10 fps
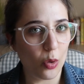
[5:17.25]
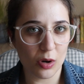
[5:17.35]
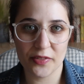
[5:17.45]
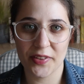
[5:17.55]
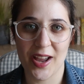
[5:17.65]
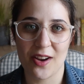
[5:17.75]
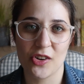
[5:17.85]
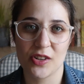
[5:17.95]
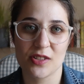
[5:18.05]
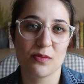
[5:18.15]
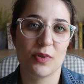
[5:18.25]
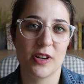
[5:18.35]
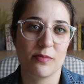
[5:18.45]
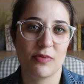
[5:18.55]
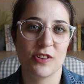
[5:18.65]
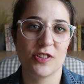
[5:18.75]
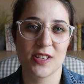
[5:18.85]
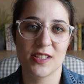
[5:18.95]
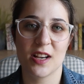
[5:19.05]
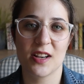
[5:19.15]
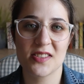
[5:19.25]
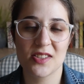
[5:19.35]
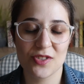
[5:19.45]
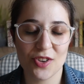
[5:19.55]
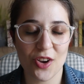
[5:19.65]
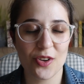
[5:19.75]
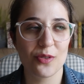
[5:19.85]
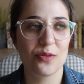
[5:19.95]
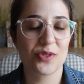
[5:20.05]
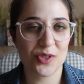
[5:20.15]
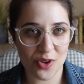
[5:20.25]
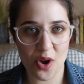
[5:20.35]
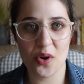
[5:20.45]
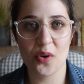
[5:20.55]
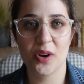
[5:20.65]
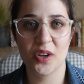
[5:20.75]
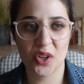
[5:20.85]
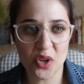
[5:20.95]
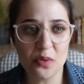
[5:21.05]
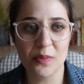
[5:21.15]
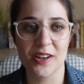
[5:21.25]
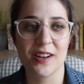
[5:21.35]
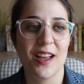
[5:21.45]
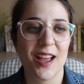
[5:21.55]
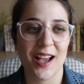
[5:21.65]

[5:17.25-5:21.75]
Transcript: All of the characters in Pride and Prejudice are so, so human,